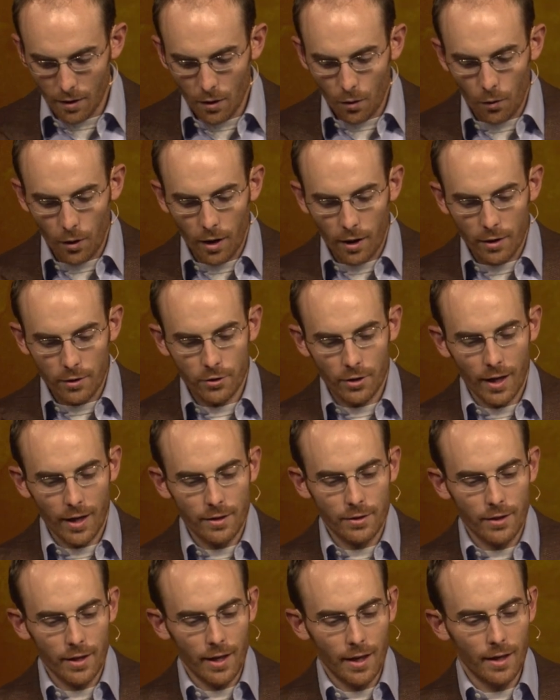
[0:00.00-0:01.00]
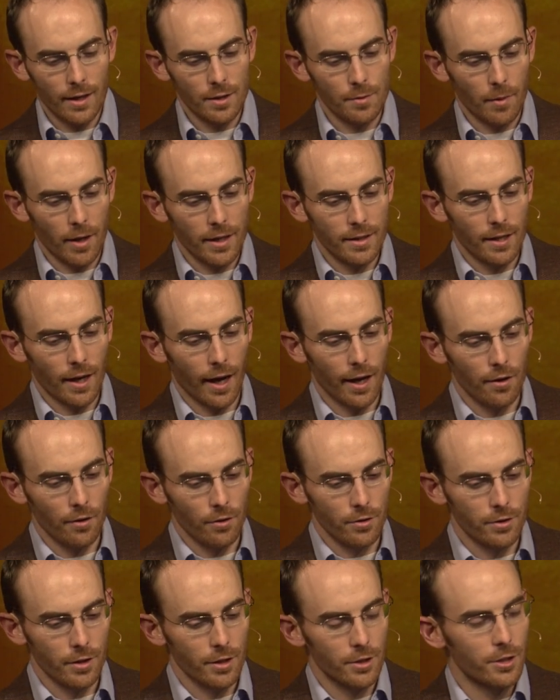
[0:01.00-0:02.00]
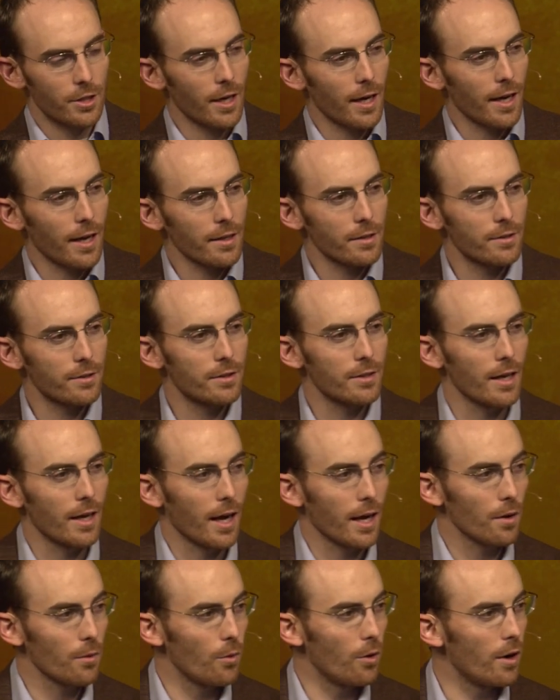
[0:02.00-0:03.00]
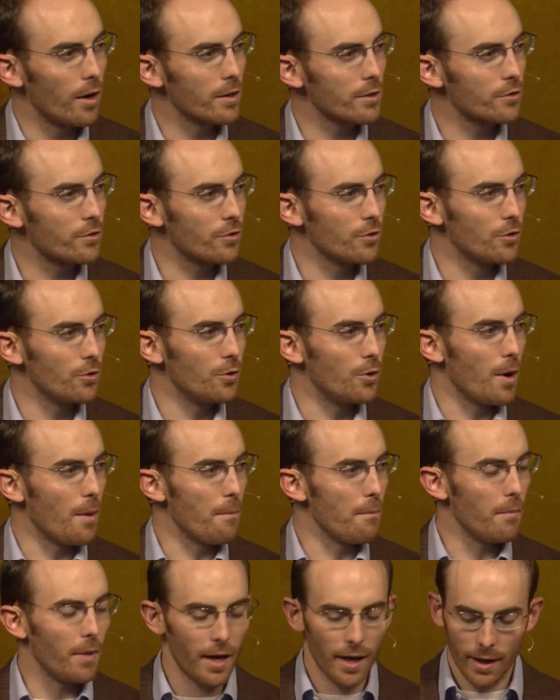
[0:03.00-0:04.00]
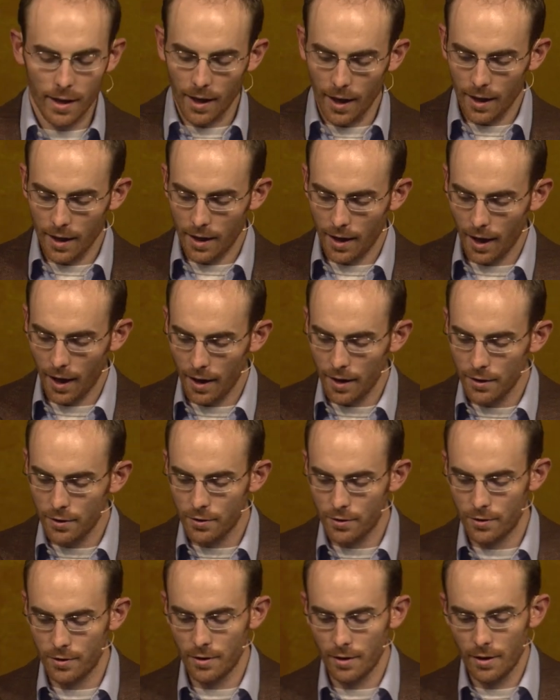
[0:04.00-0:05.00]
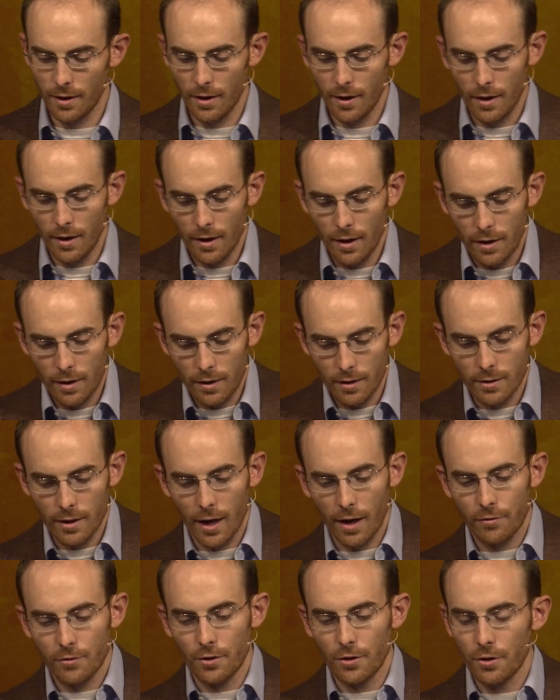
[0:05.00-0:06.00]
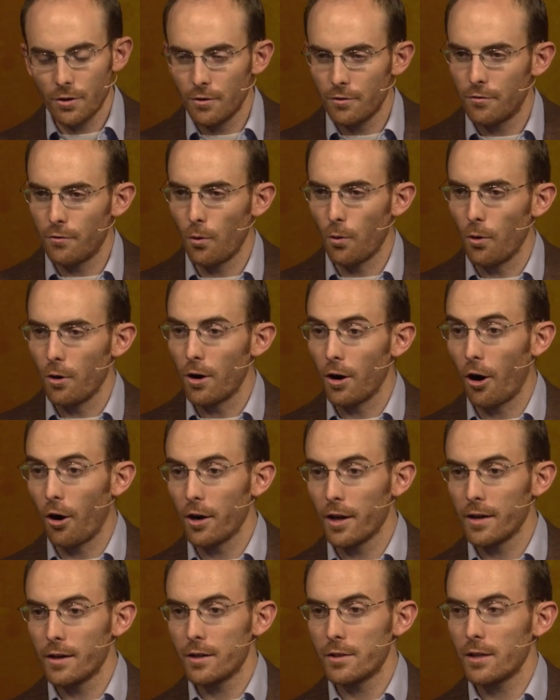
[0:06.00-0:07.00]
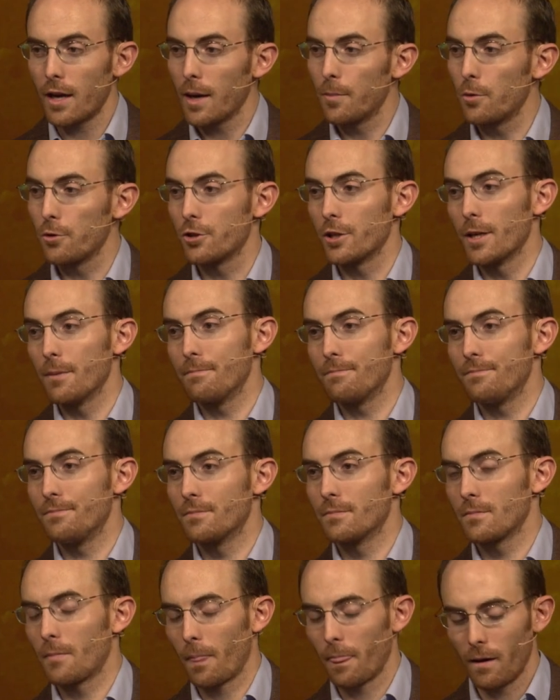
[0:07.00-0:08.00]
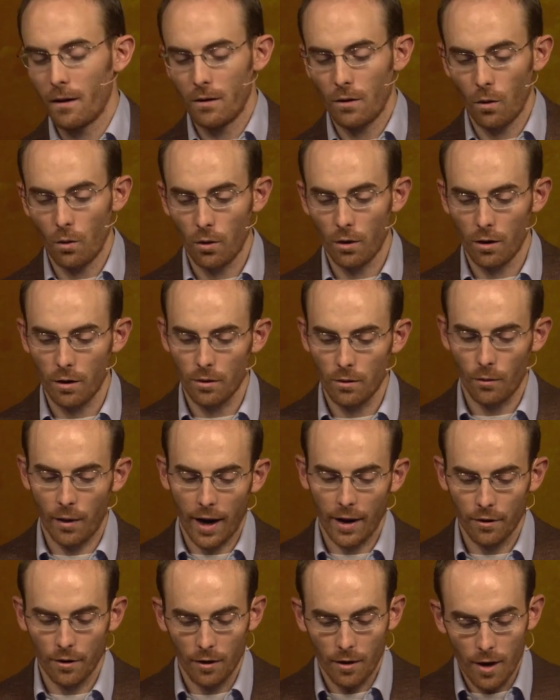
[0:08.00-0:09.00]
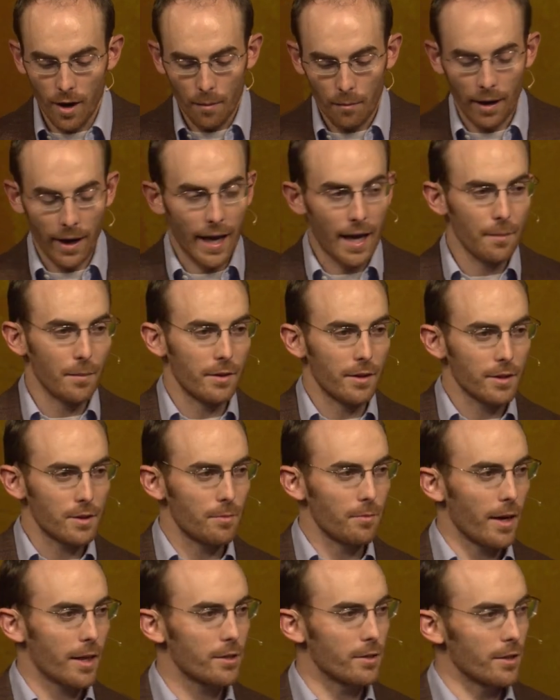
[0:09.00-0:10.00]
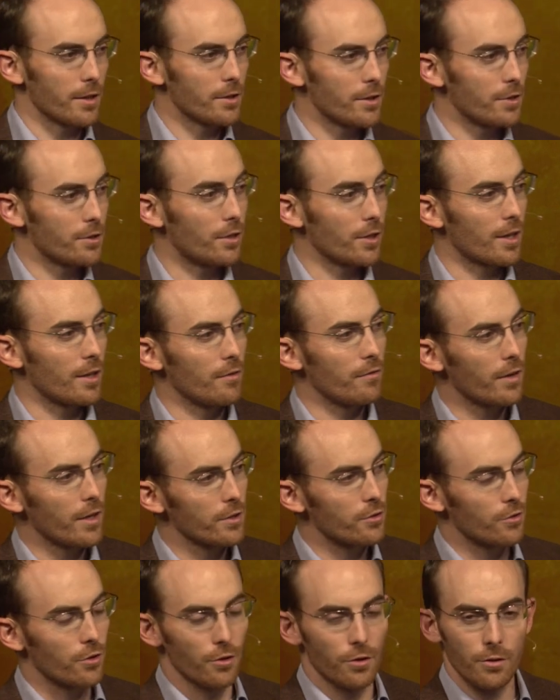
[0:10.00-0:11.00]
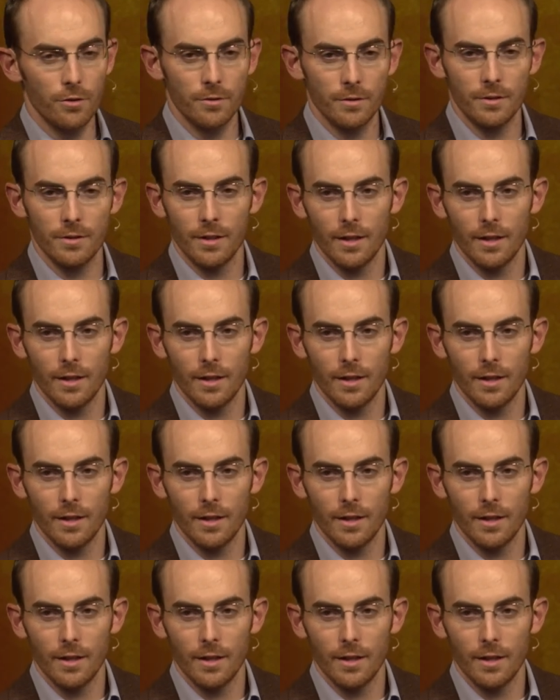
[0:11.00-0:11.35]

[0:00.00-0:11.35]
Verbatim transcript: Well, as Scott said, and as my title suggests, I want to make a case this afternoon for Narnian discipleship. Or rather, my aim in this message is to convince you